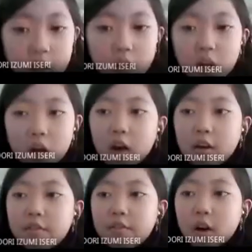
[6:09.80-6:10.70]
Teacher,
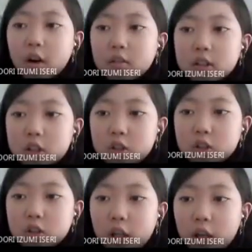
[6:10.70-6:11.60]
I found
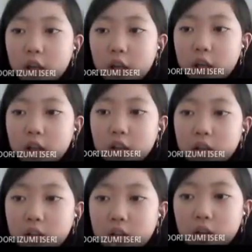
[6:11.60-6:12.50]
it
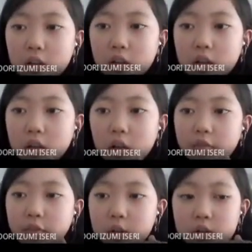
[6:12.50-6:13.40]
today.
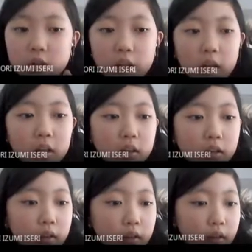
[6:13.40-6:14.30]
I found today.
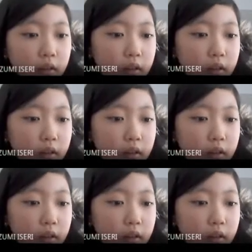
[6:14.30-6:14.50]
Uh,